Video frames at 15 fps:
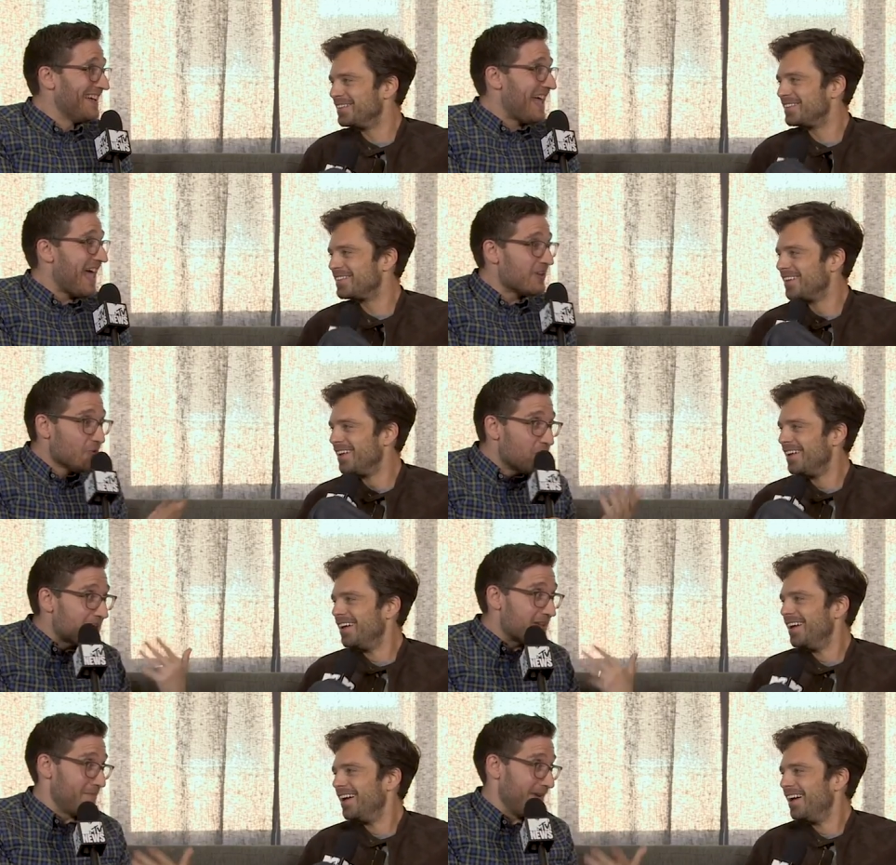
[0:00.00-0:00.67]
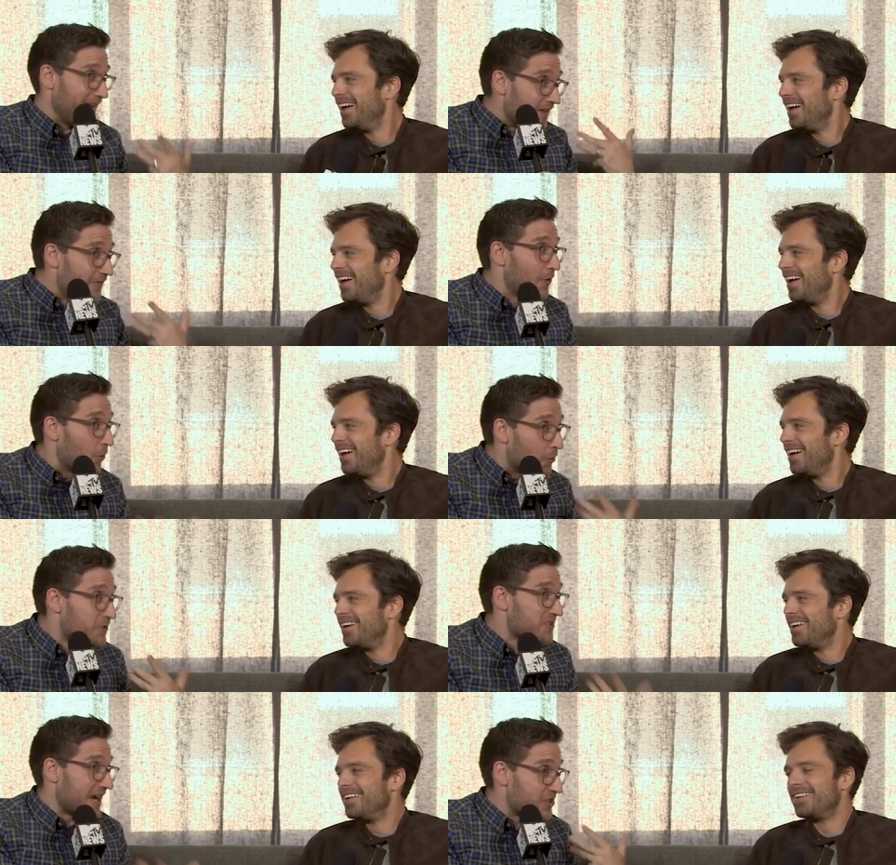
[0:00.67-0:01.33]
Speaker 1: just and look at me. Of
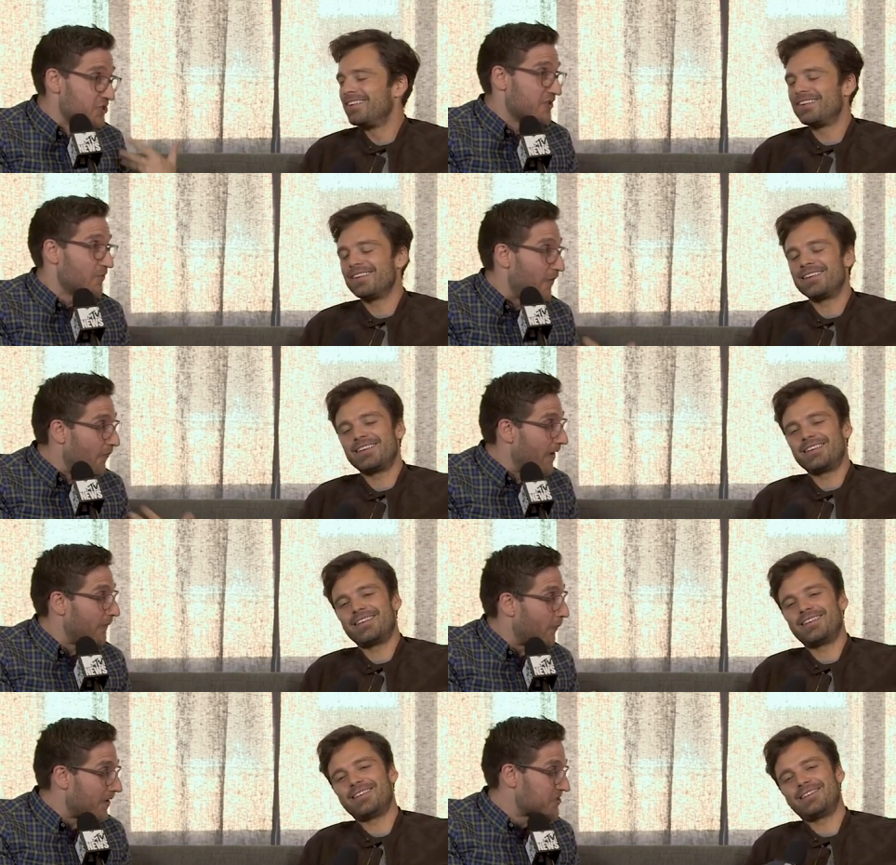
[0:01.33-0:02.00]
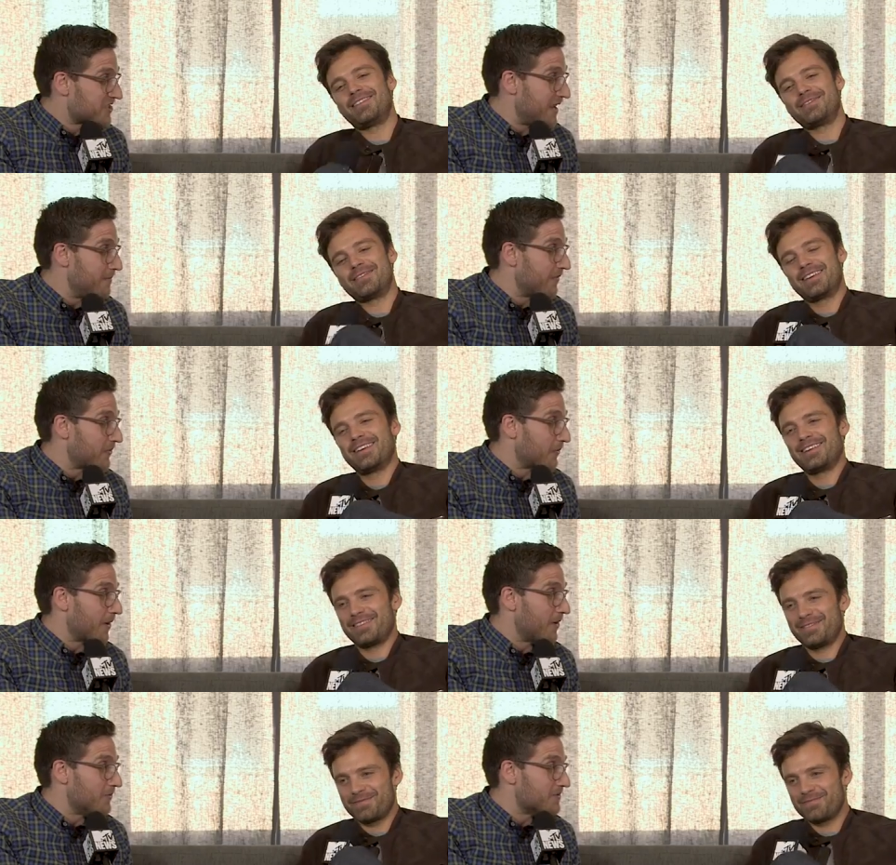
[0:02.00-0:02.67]
course, I should have watched oh. Game of
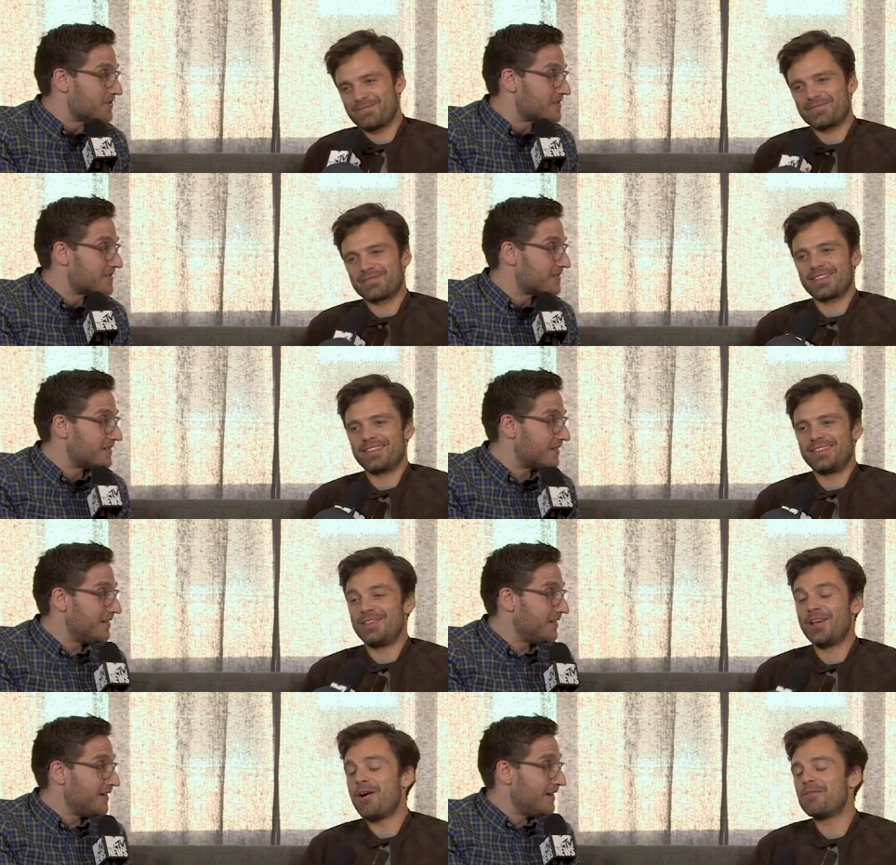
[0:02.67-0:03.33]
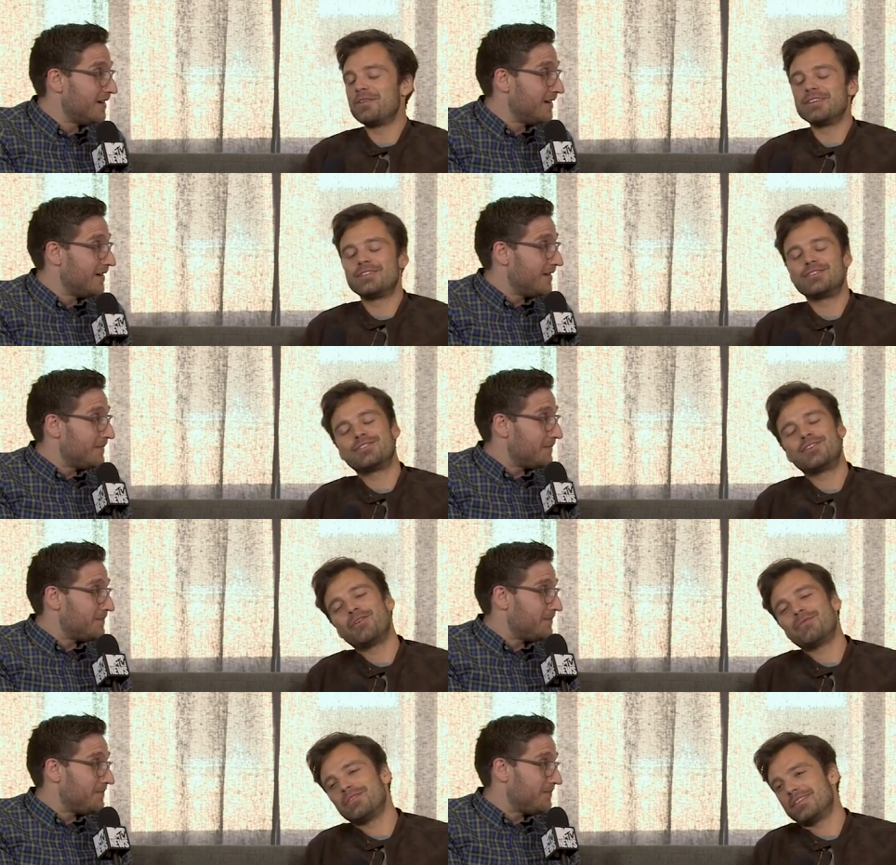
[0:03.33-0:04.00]
Thrones.
Speaker 2: No, it's
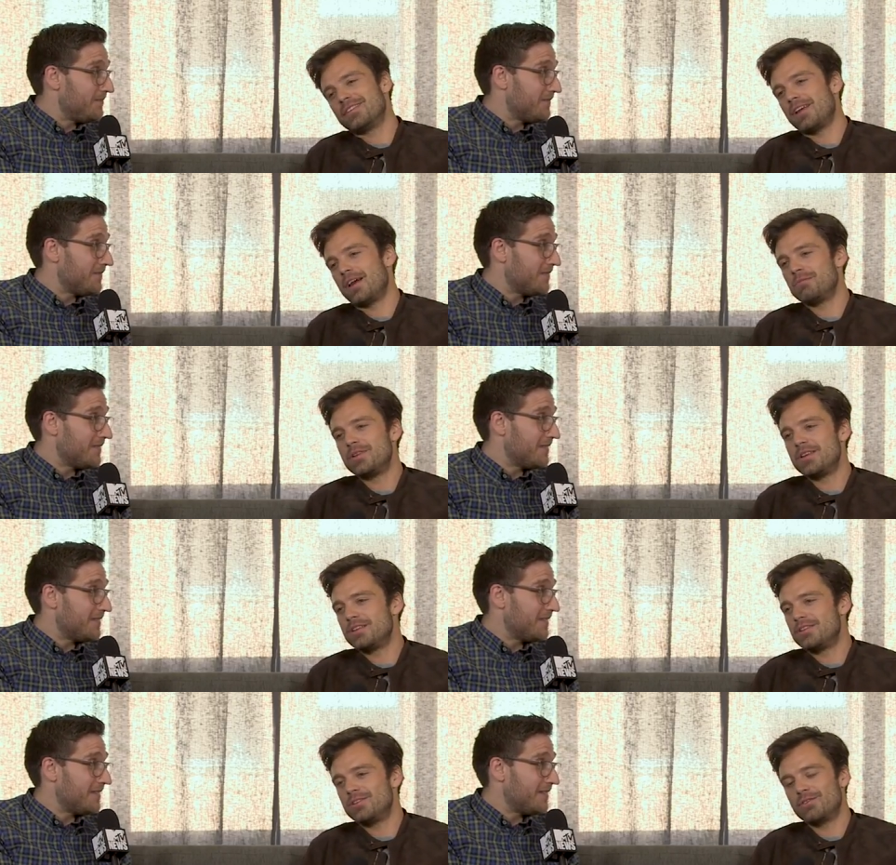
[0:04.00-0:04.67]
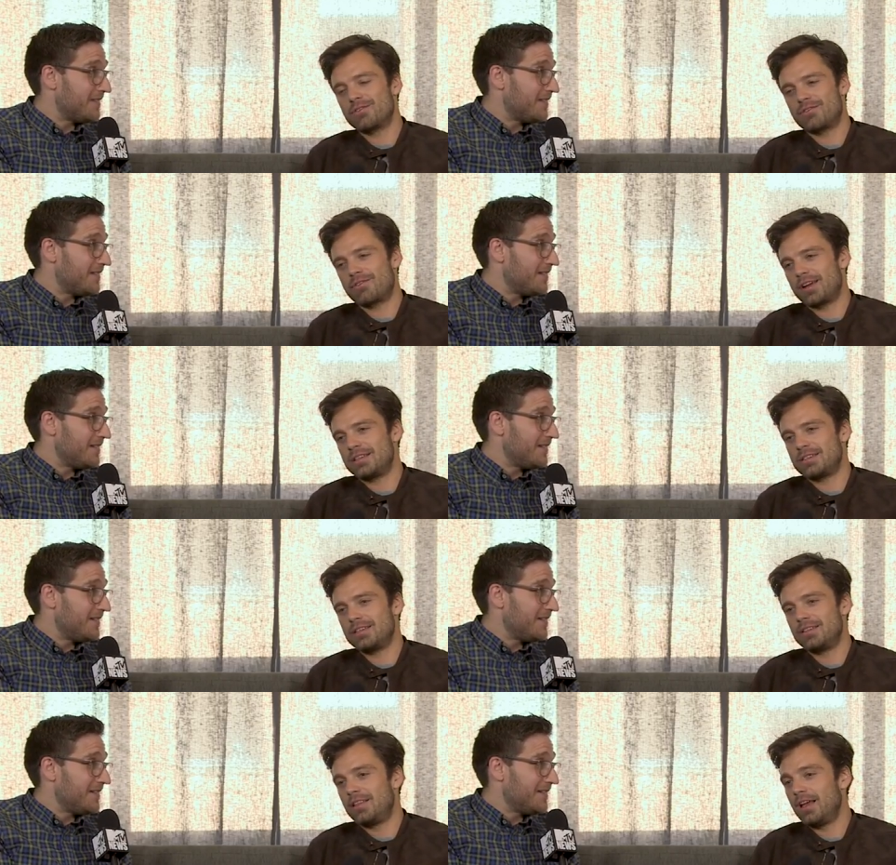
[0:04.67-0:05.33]
so. Int- I mean, it's so crazy